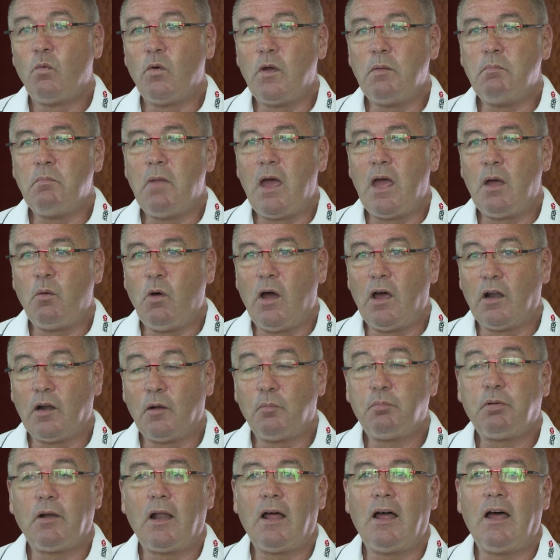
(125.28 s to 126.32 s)
we may well
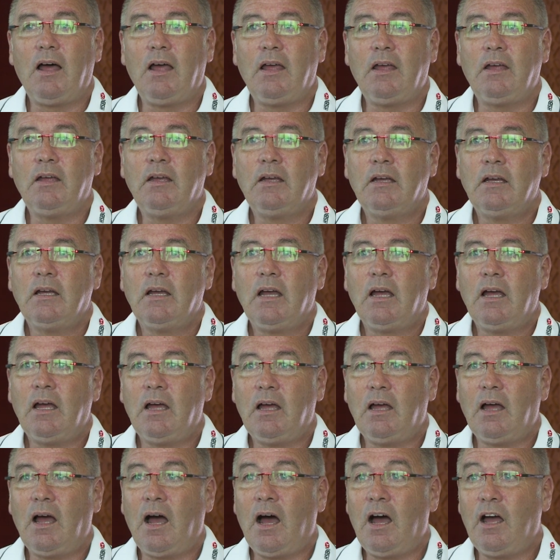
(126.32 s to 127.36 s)
apply
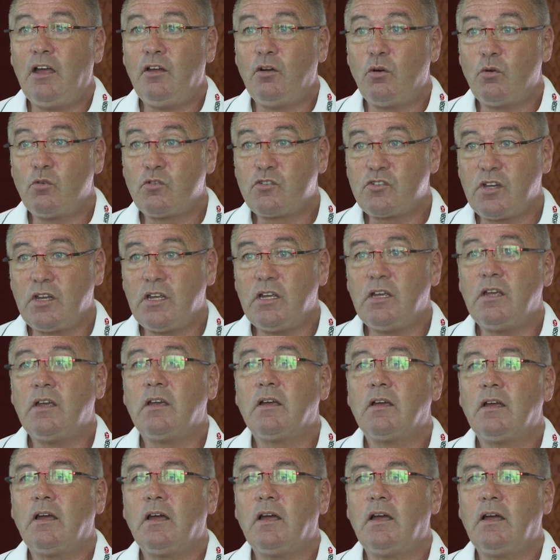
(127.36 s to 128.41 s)
uh, IOC
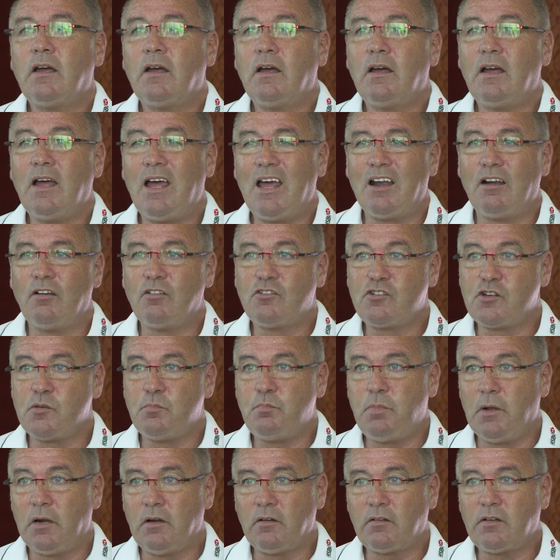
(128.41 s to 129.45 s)
uh,
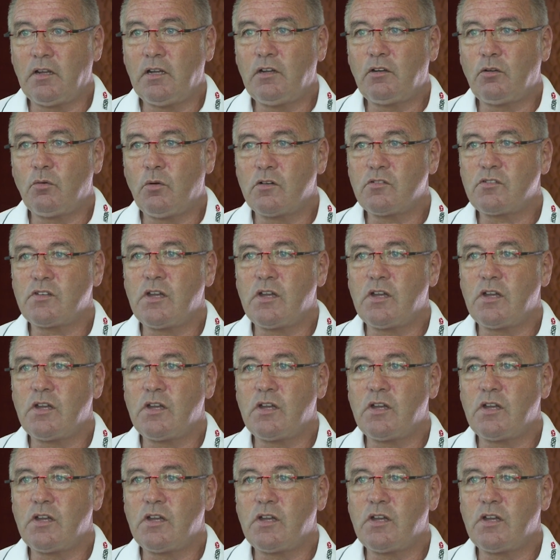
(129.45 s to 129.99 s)
eligibility to our